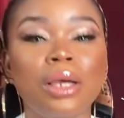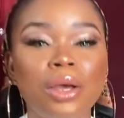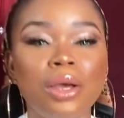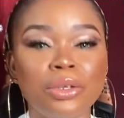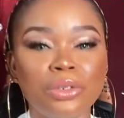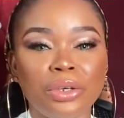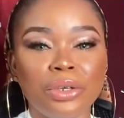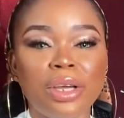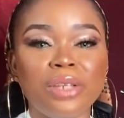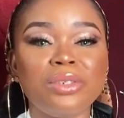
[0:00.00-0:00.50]

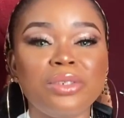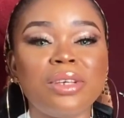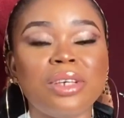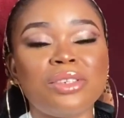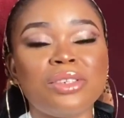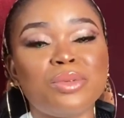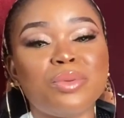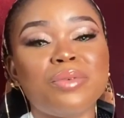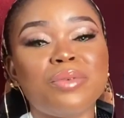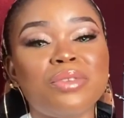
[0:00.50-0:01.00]
So yeah, those are
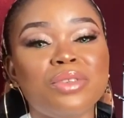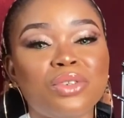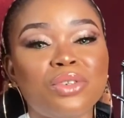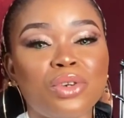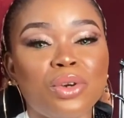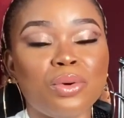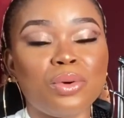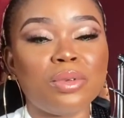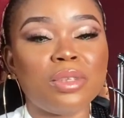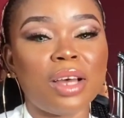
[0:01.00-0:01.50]
some of the
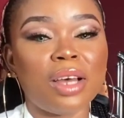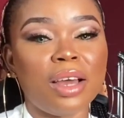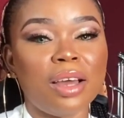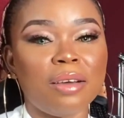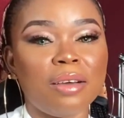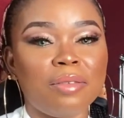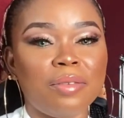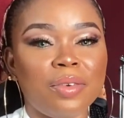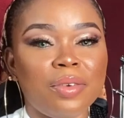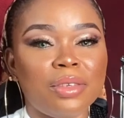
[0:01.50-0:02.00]
struggles I
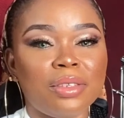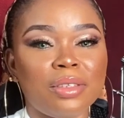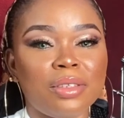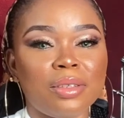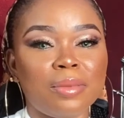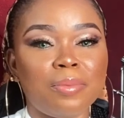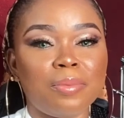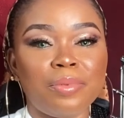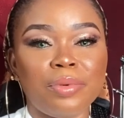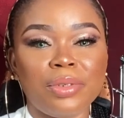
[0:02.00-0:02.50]
have faced
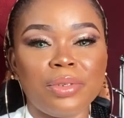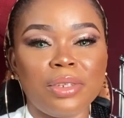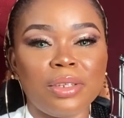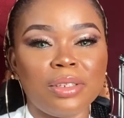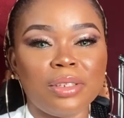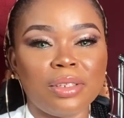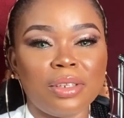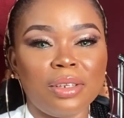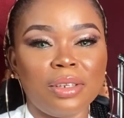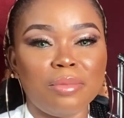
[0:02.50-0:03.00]

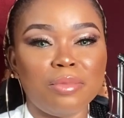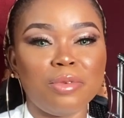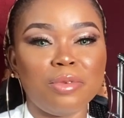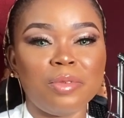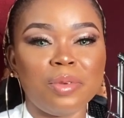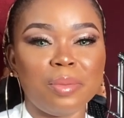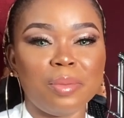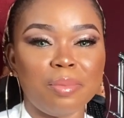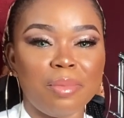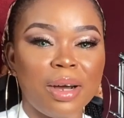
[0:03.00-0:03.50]
presently
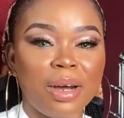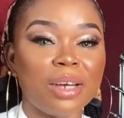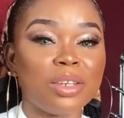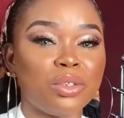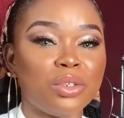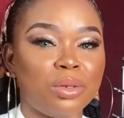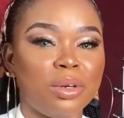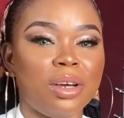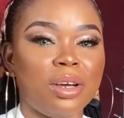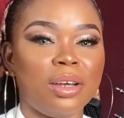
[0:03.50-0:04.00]
moving back
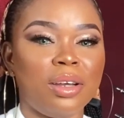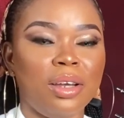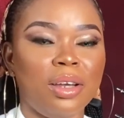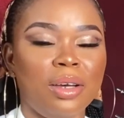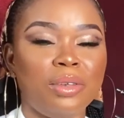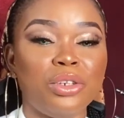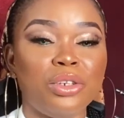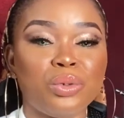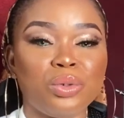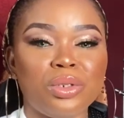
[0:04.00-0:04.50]
to Ghana.
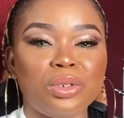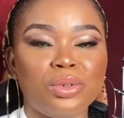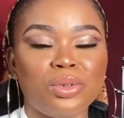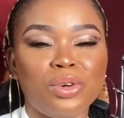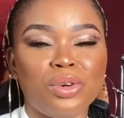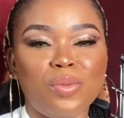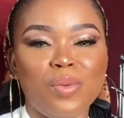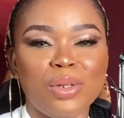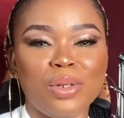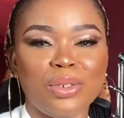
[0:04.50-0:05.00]
I just wanted to
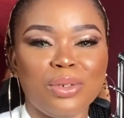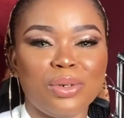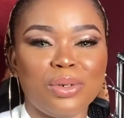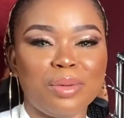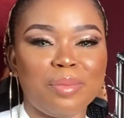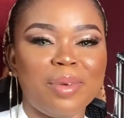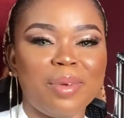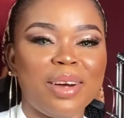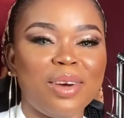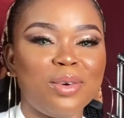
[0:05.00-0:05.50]
come and talk
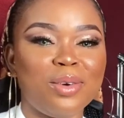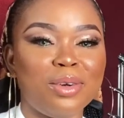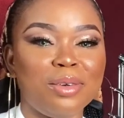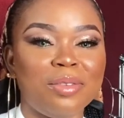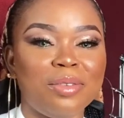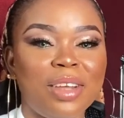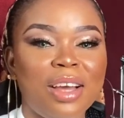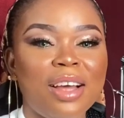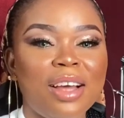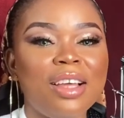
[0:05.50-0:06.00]
about all
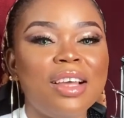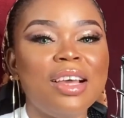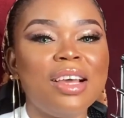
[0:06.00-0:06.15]
of that.